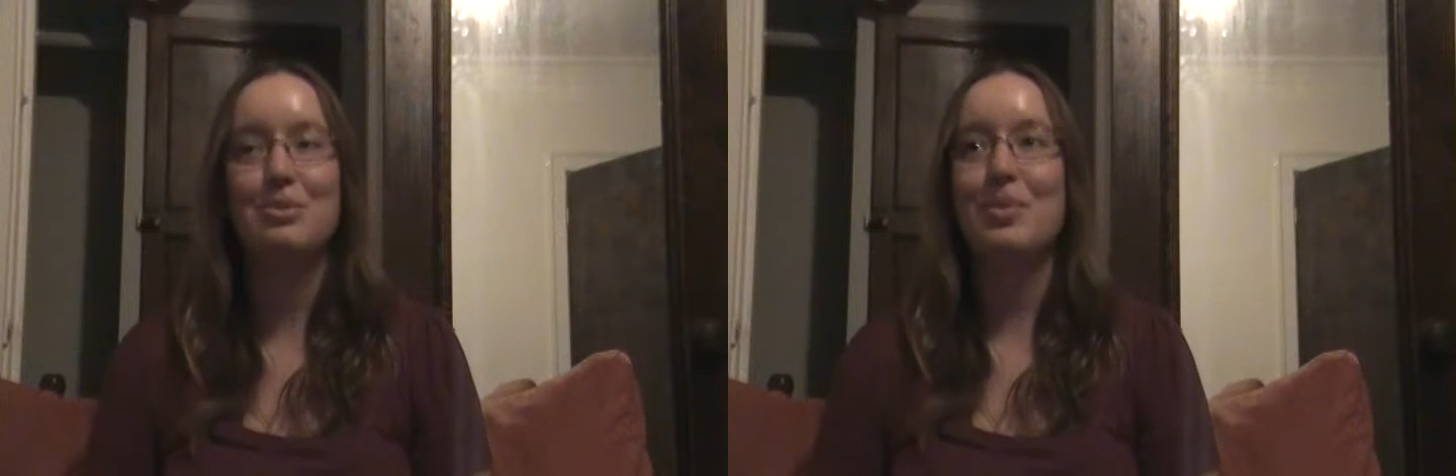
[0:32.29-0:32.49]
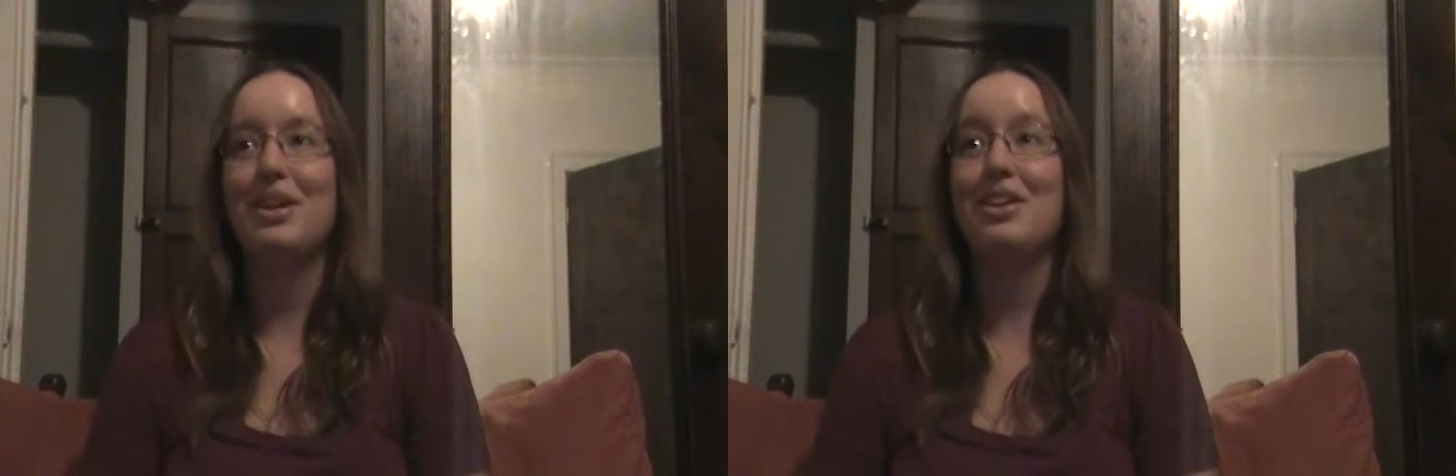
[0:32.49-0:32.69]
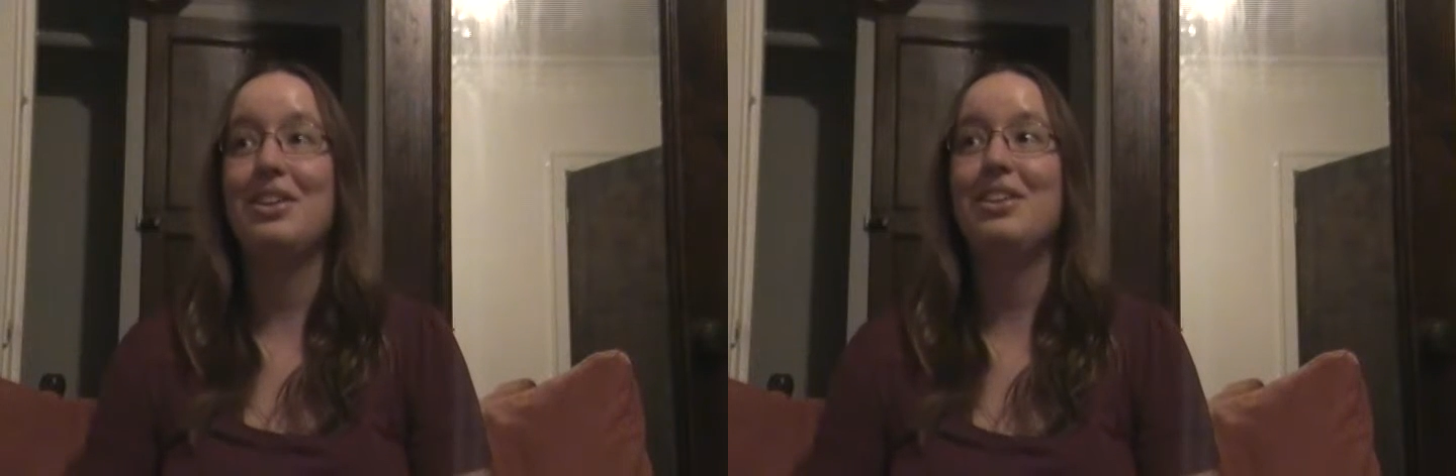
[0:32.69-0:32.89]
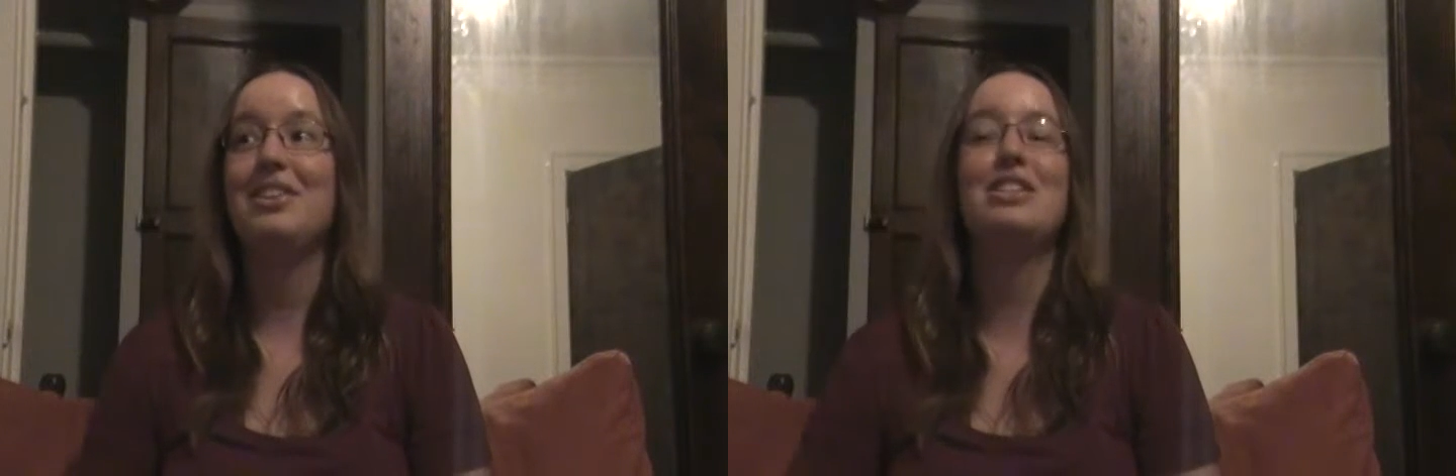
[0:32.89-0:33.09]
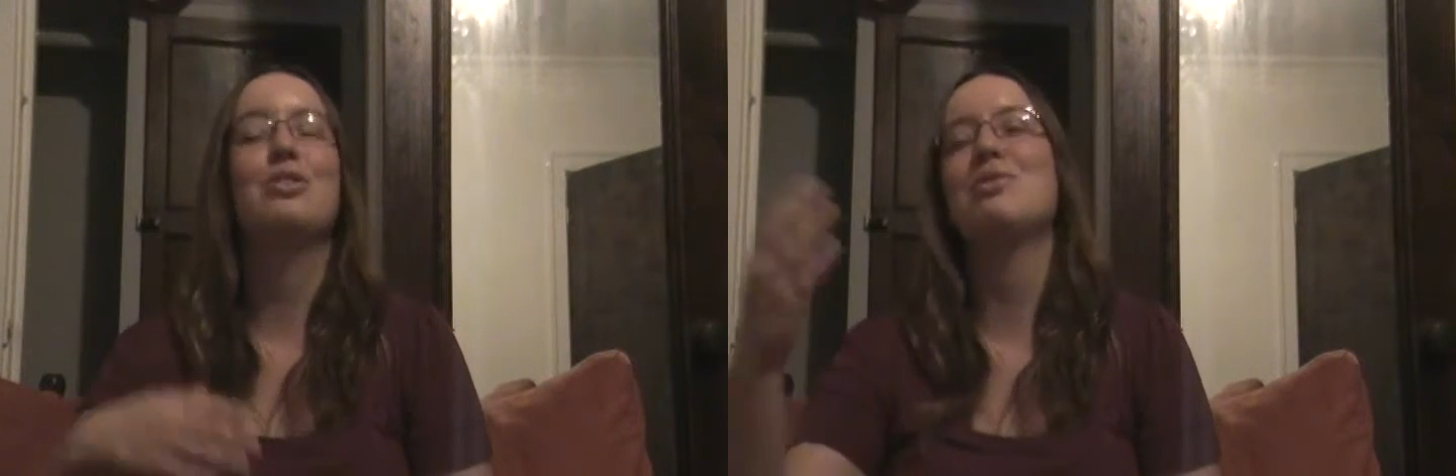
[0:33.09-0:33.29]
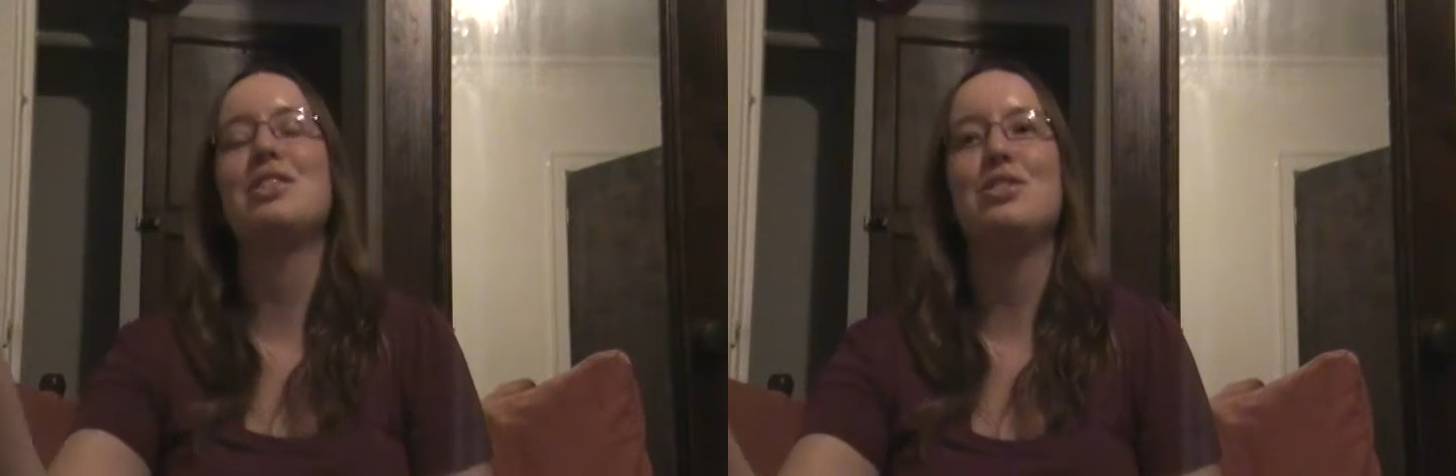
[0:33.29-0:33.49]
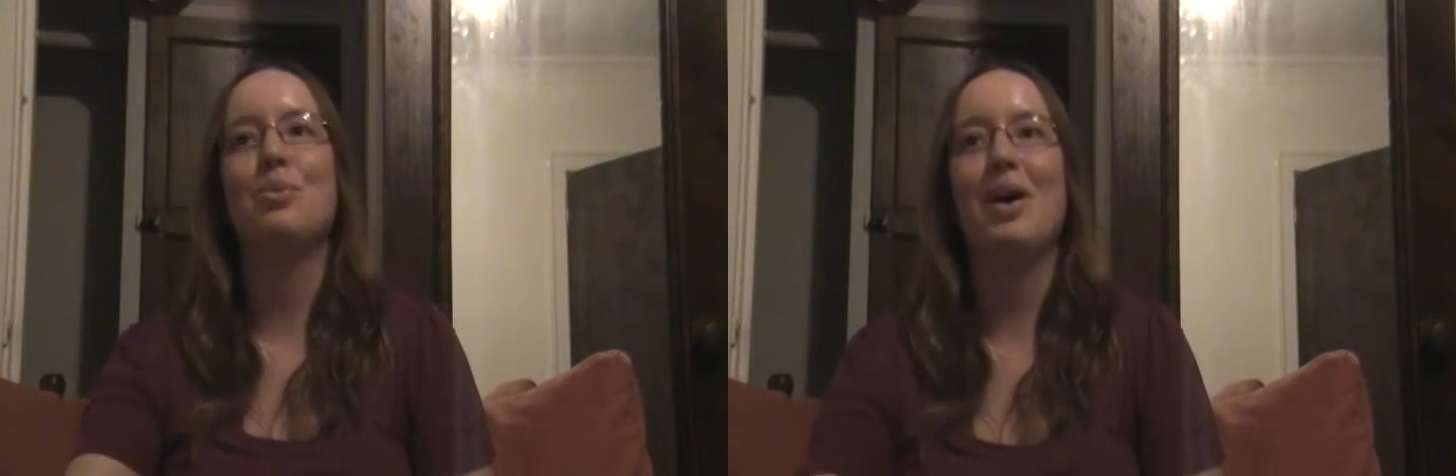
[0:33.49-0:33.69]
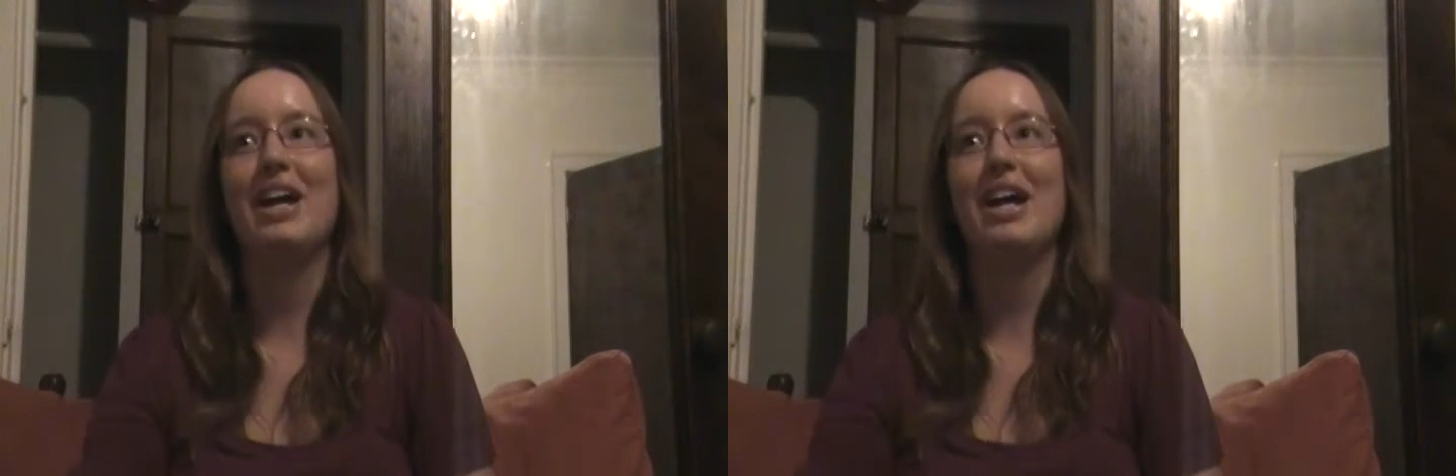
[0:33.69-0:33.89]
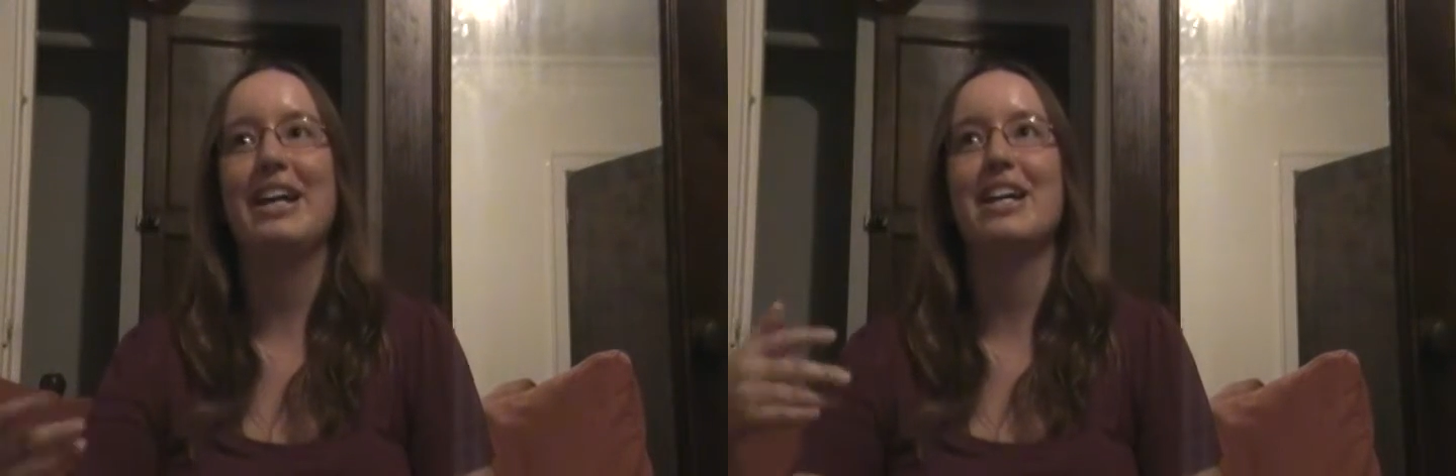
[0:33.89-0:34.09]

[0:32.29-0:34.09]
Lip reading: Well, this goes into why I